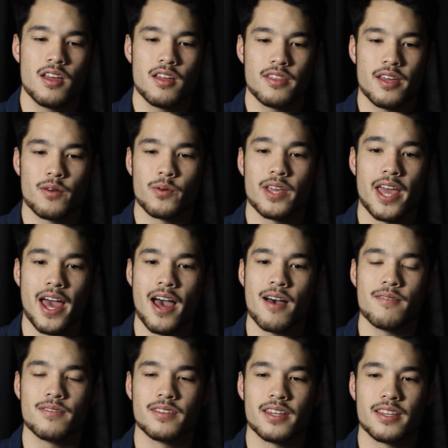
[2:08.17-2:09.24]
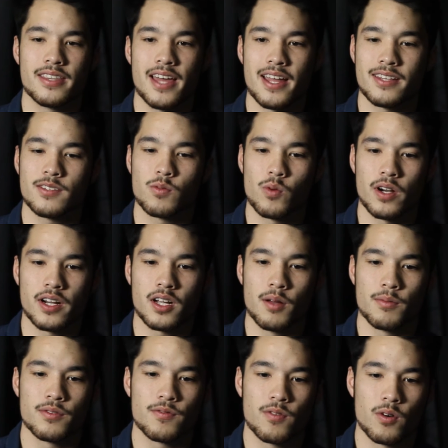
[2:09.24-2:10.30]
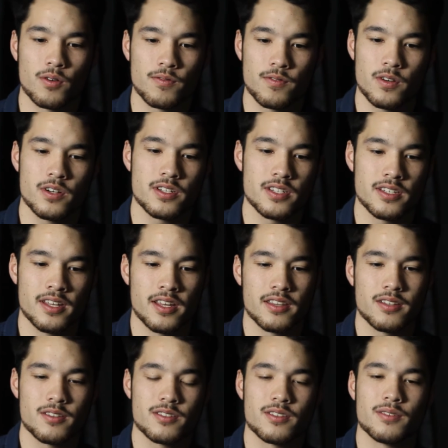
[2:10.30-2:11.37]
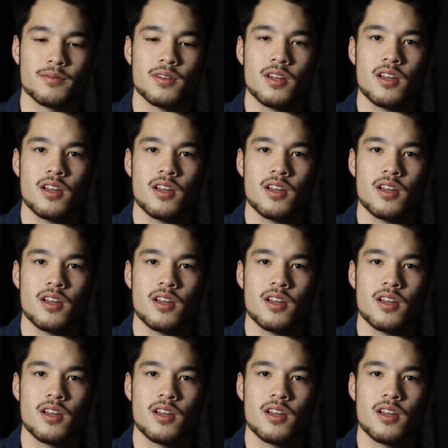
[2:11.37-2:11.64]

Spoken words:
that we have, and that's where it comes for first, and that there's a